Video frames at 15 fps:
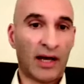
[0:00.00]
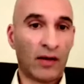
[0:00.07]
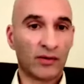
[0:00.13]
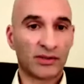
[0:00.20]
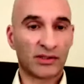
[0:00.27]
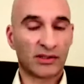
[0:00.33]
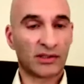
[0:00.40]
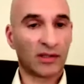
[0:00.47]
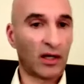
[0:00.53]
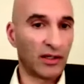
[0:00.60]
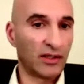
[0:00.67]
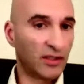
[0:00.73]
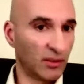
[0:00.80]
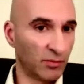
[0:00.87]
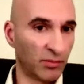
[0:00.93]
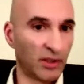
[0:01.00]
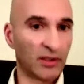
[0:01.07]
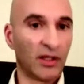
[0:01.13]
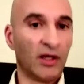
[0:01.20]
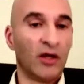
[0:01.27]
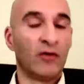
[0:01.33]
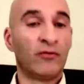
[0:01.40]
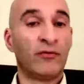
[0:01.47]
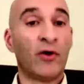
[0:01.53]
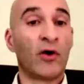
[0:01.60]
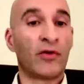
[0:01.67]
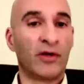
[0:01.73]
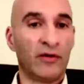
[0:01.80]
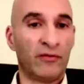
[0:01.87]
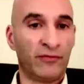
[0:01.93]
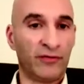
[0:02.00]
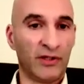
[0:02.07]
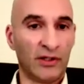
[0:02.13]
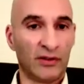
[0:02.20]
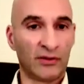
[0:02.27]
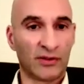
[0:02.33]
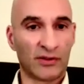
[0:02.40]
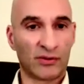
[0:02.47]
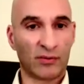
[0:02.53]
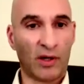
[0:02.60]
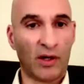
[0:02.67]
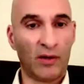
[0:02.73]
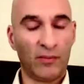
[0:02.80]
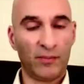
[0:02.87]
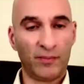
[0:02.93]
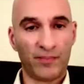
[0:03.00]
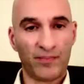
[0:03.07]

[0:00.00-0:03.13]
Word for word: our society but further afield as well.